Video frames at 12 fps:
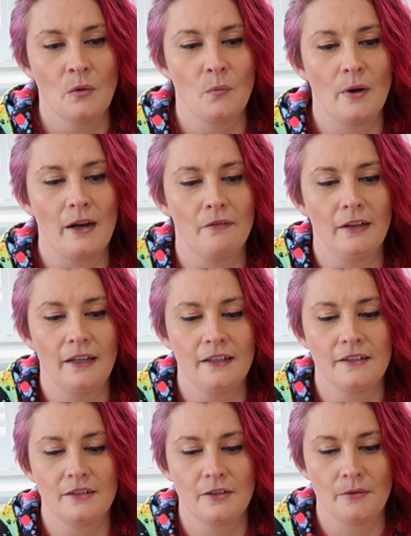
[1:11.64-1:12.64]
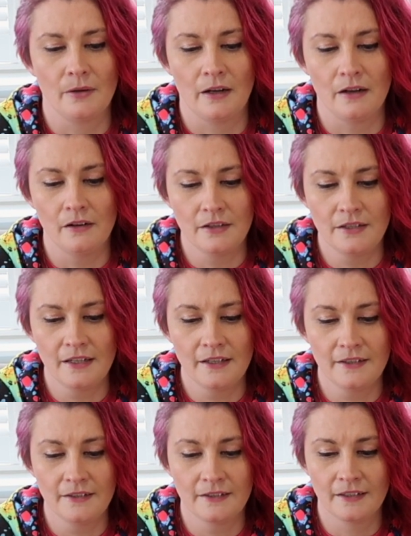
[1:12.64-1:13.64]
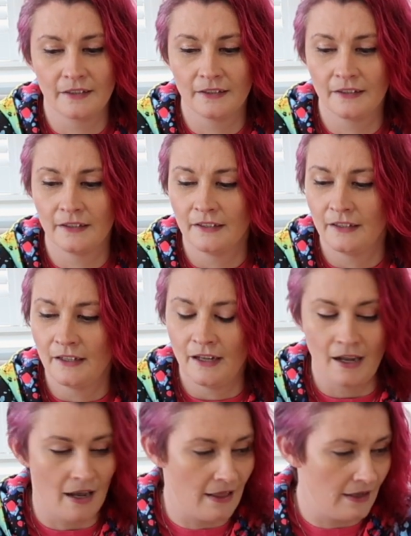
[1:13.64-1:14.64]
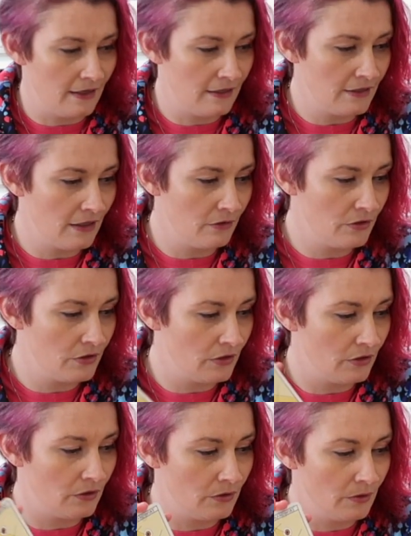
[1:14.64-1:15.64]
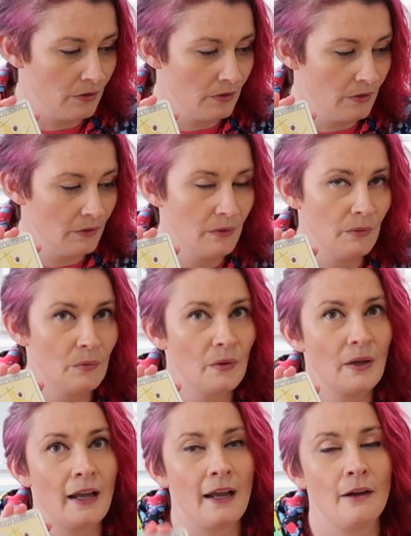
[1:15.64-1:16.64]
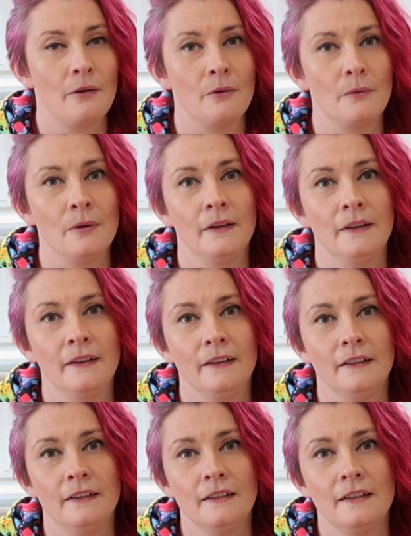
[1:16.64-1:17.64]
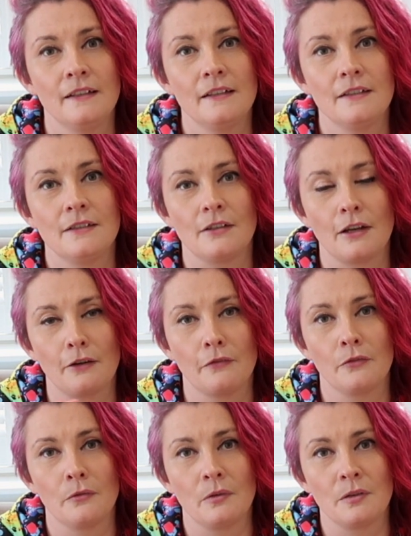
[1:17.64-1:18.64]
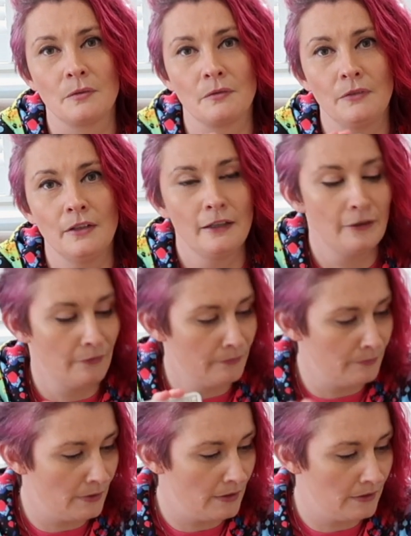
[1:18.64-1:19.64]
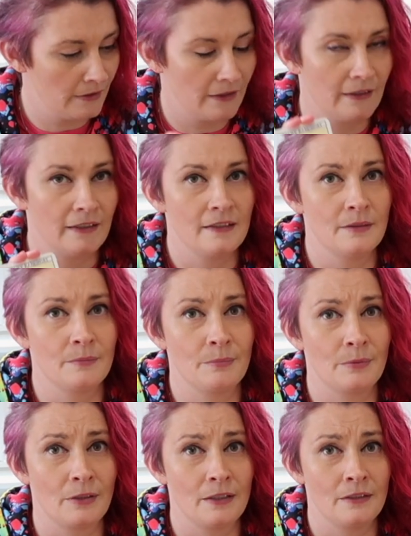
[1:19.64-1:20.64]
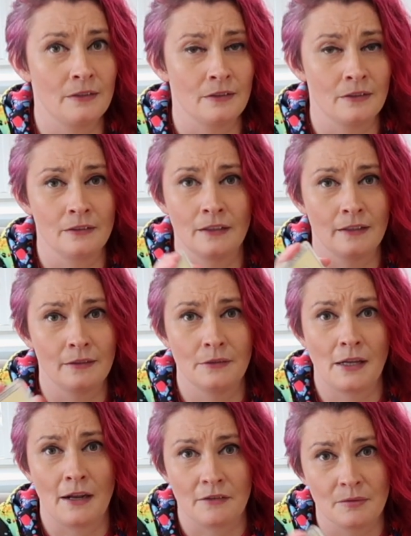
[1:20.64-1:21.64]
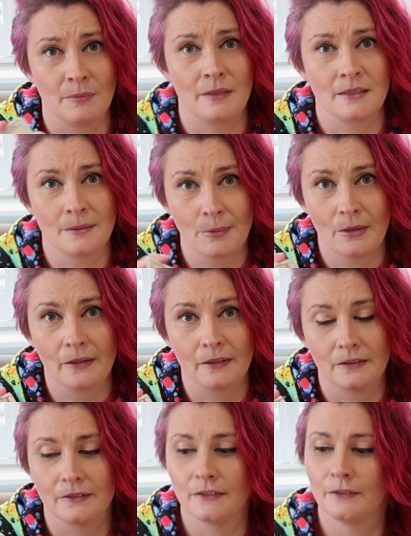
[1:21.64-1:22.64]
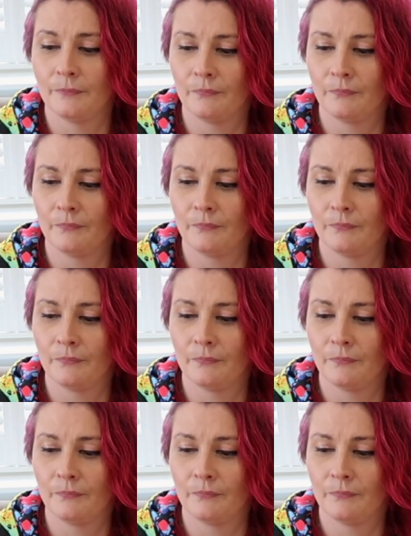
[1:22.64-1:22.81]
where it relates to an artist and then it tells you how to go forward with life, work and inspiration, like how to be inspired.